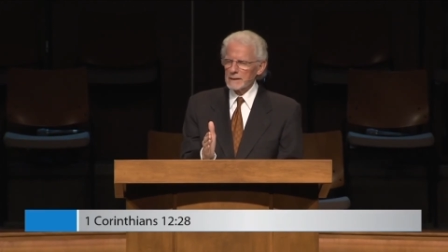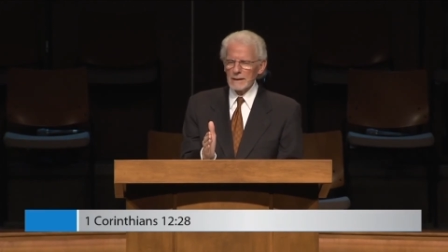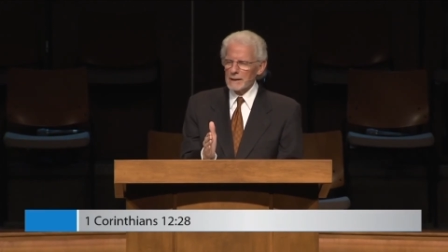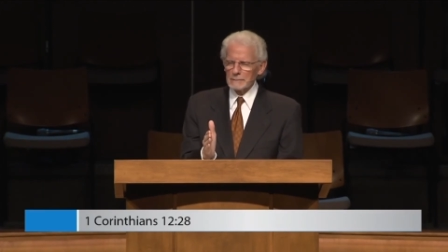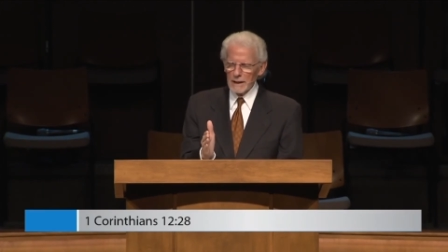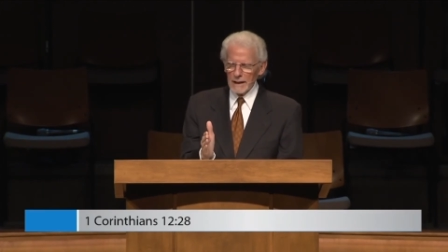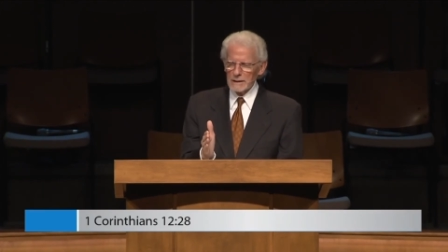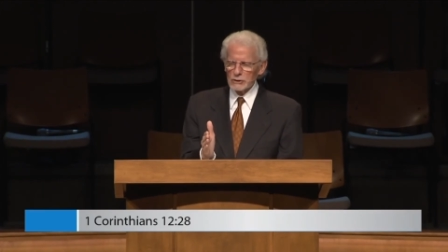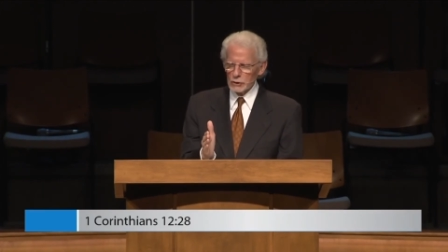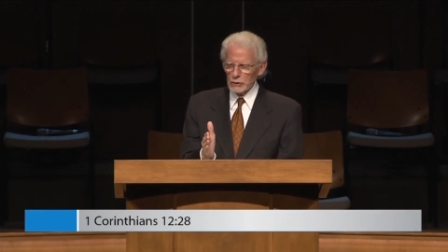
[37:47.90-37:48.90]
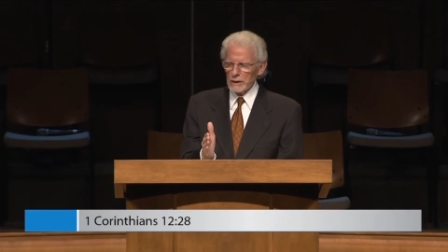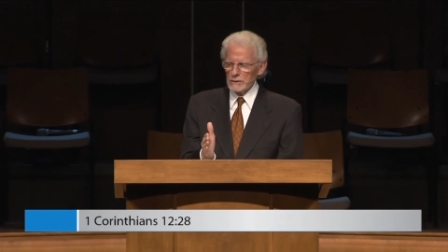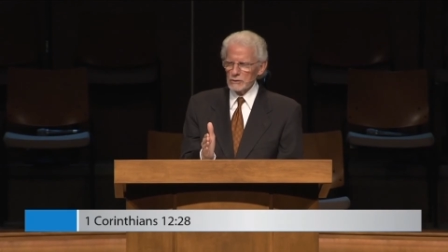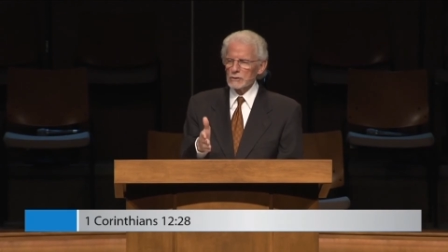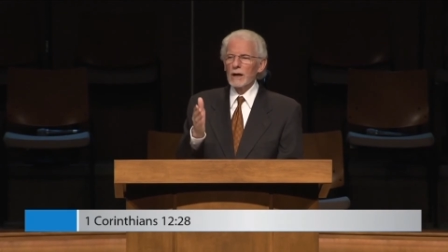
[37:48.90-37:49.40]
Not my
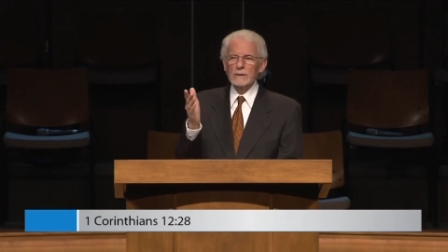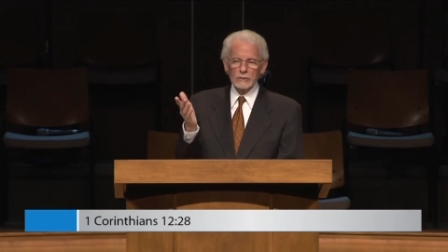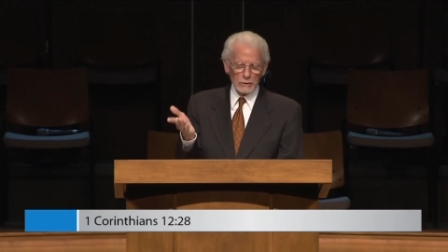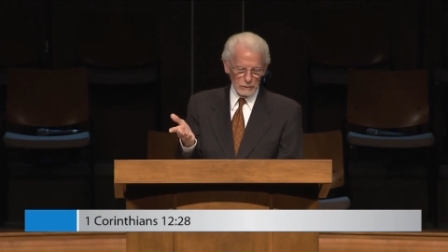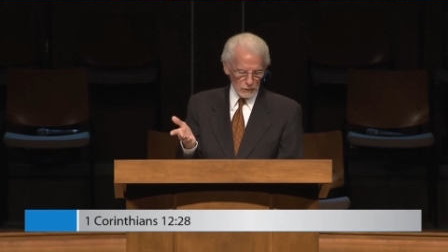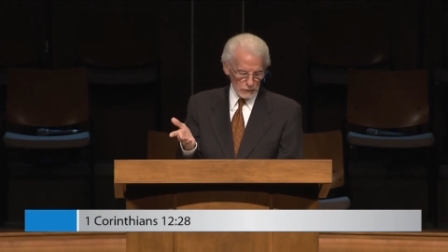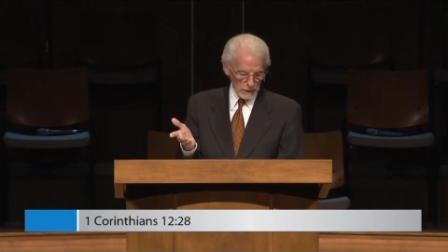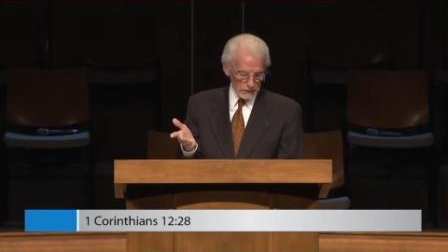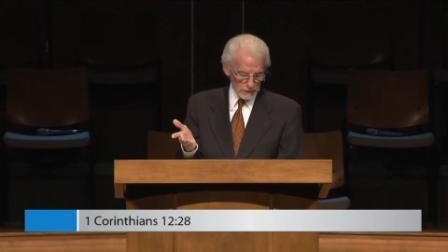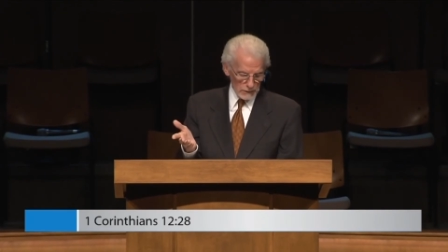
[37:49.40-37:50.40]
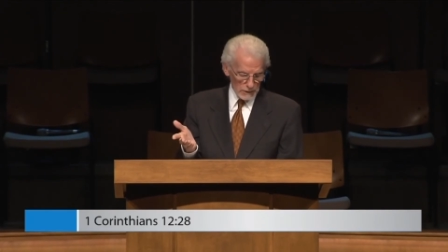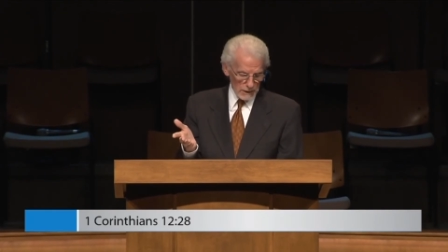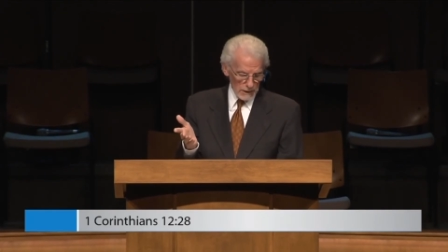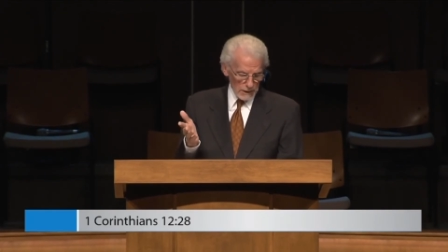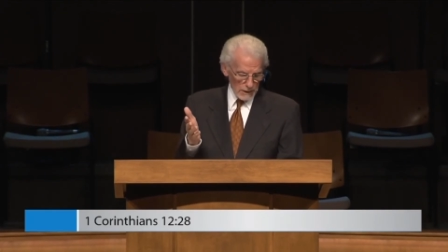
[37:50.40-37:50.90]
choice, not your choice.
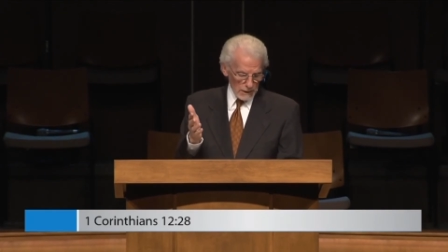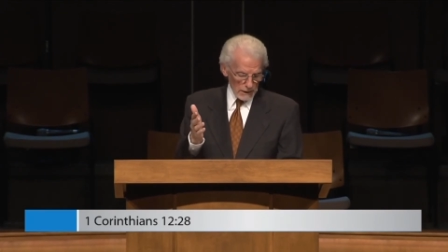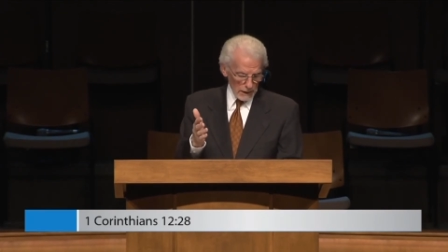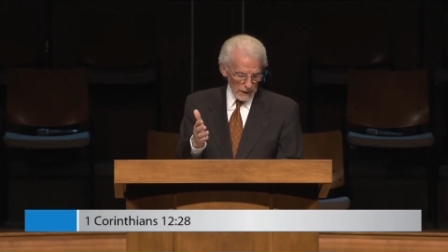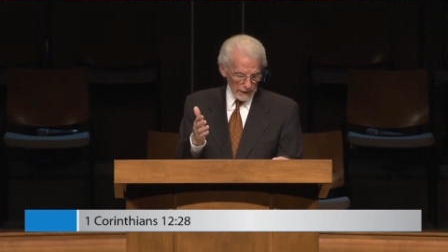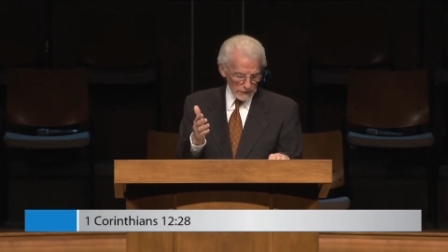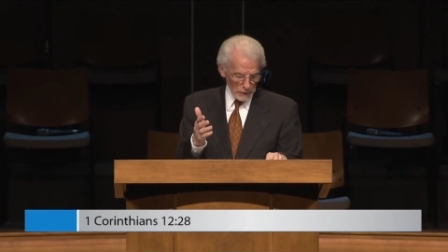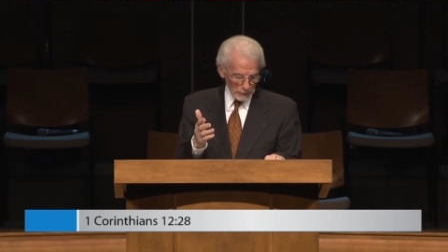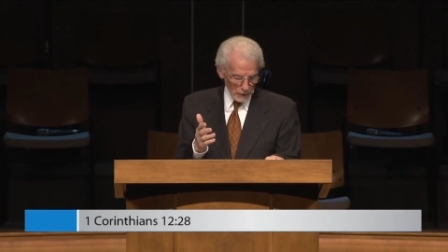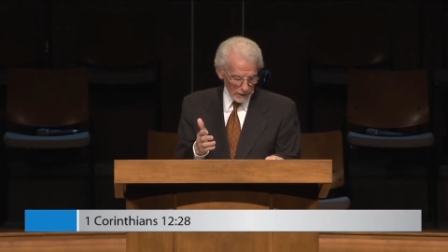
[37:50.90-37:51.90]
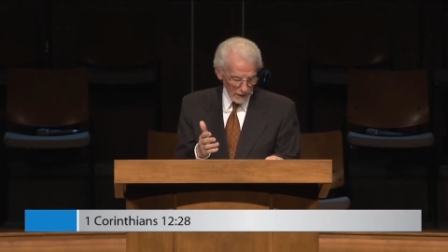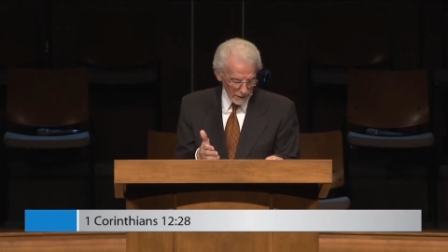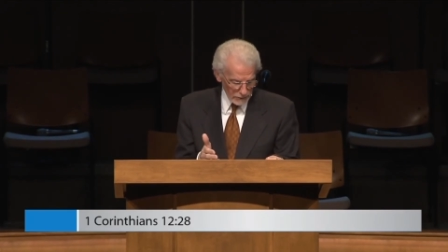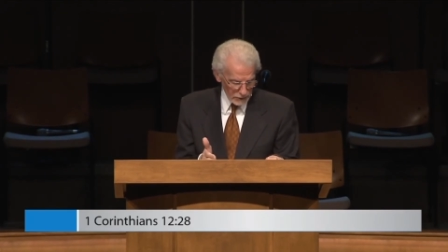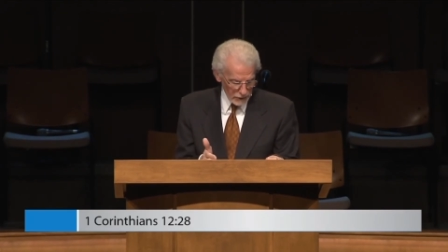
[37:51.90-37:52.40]
God has appointed
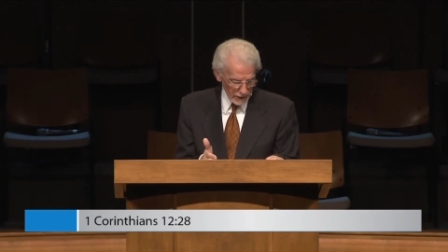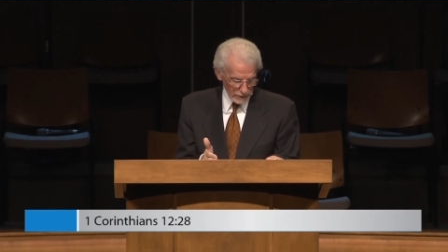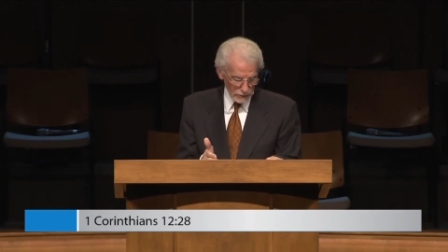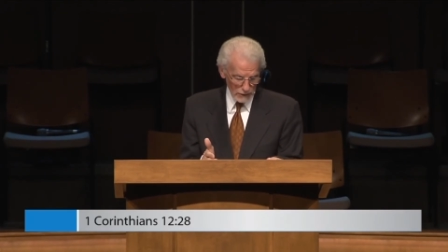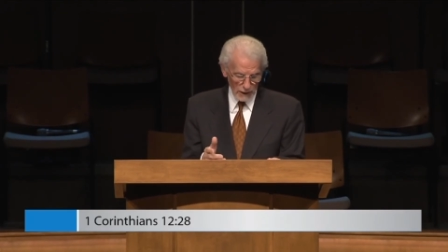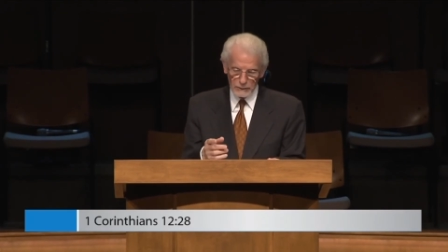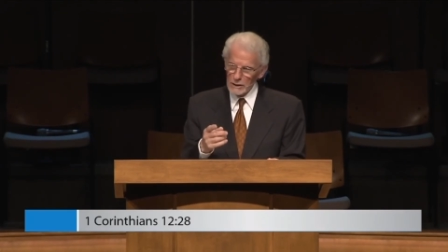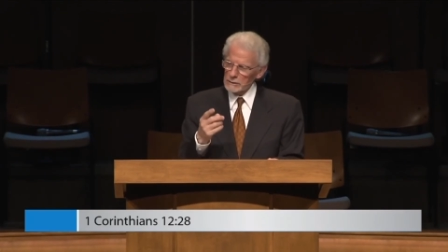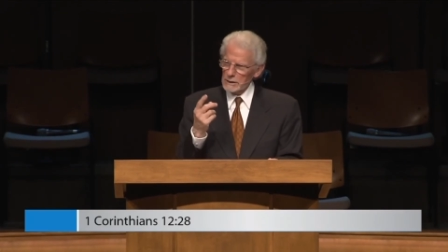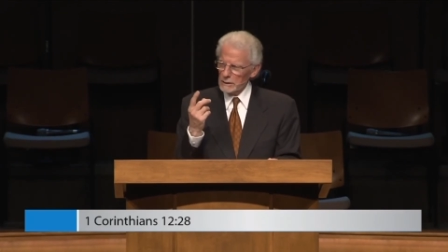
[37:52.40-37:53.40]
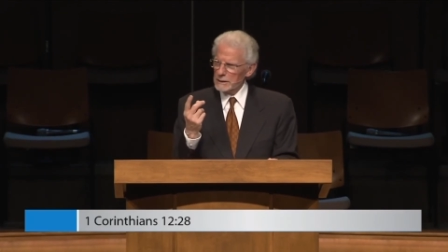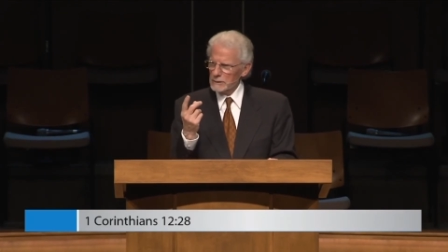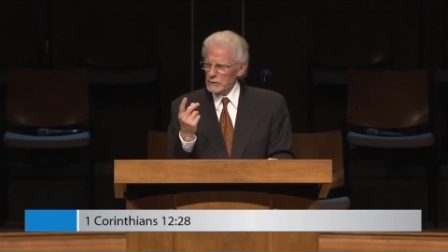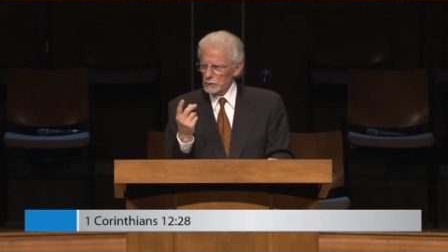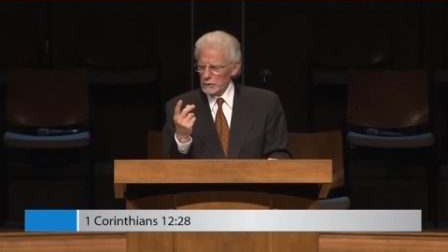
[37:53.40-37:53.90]
him the church. Now, note here, he
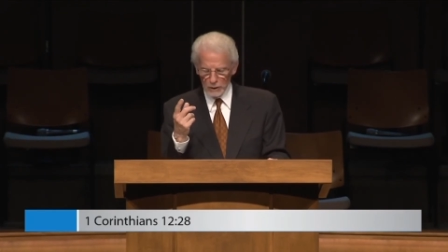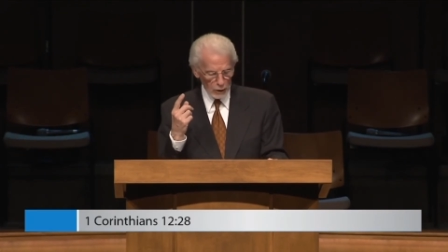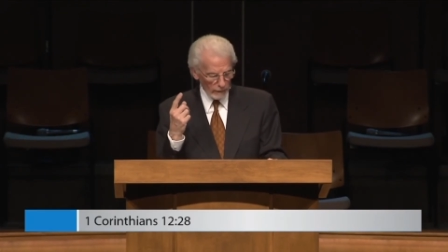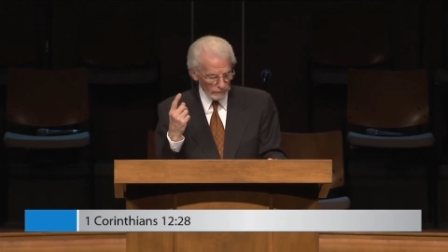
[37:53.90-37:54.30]
gives an order